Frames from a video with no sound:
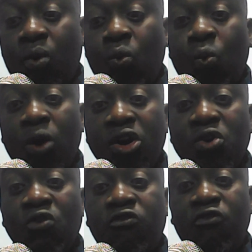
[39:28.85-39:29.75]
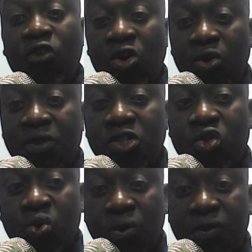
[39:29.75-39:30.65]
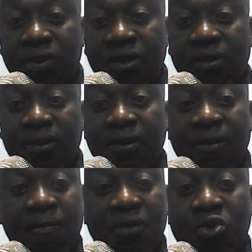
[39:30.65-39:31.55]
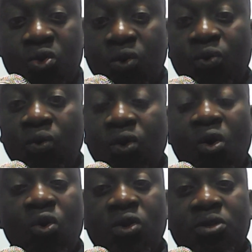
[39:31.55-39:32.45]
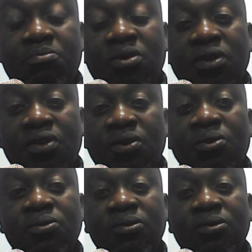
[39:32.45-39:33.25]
When you follow the truth will always be with you.